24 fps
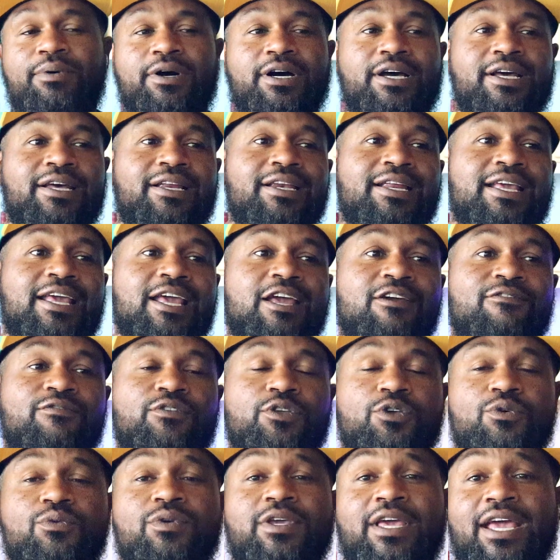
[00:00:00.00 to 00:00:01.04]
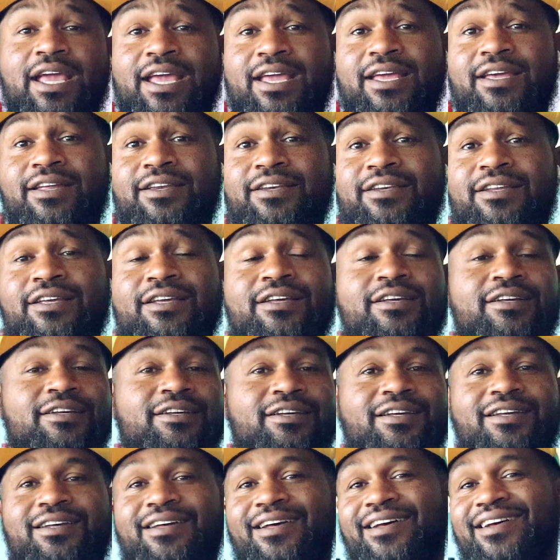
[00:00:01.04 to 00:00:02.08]
but if you can,
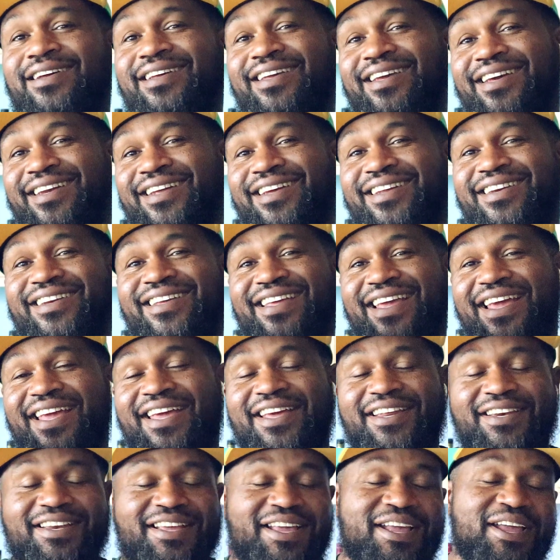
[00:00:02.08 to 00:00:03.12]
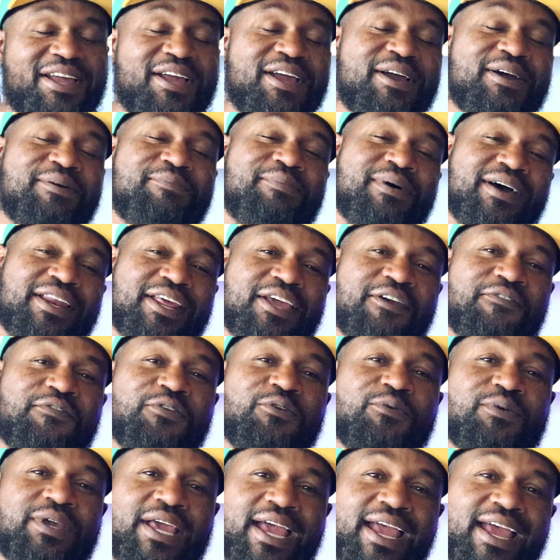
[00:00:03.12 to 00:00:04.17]
get it? Can. But if
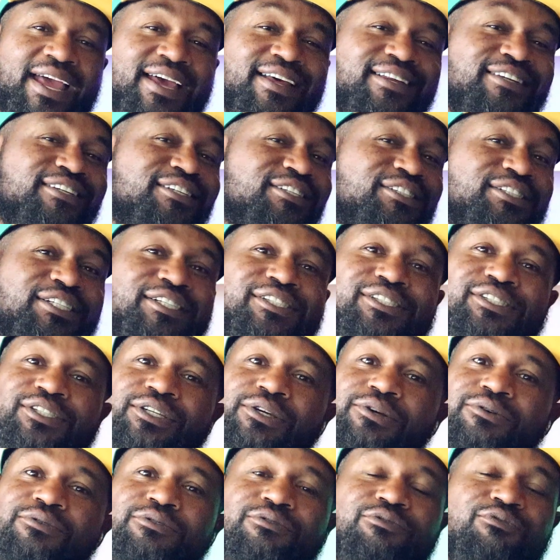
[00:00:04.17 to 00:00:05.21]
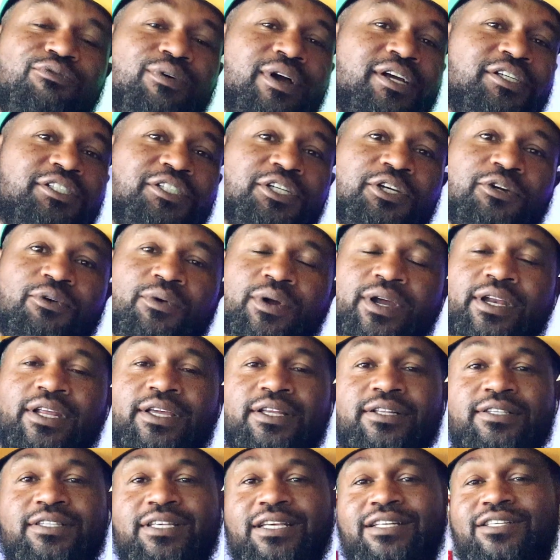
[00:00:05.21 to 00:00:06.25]
you can, just use fresh
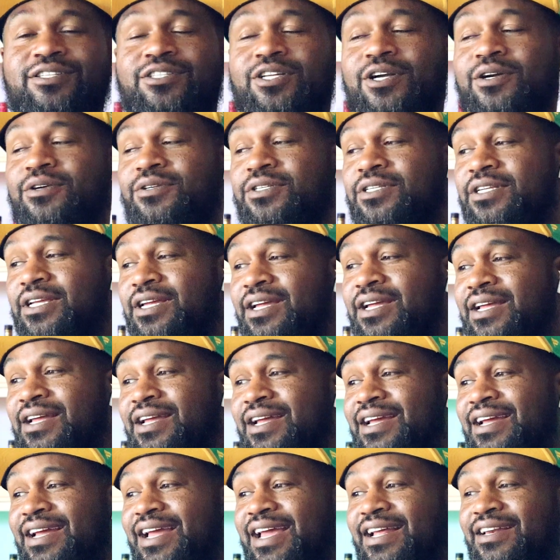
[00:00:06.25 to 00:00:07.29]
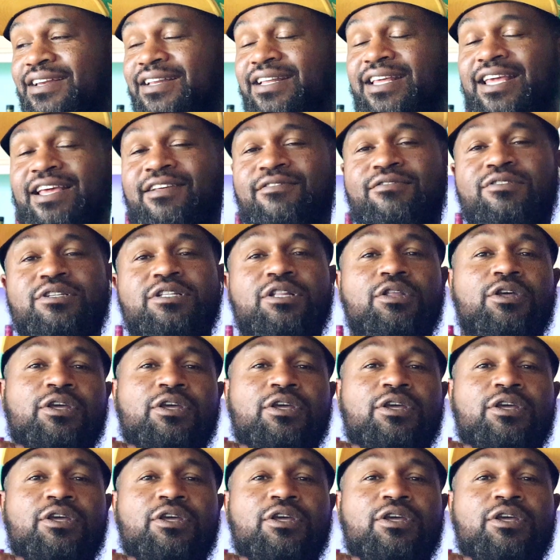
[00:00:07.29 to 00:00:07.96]
ingredients. It gives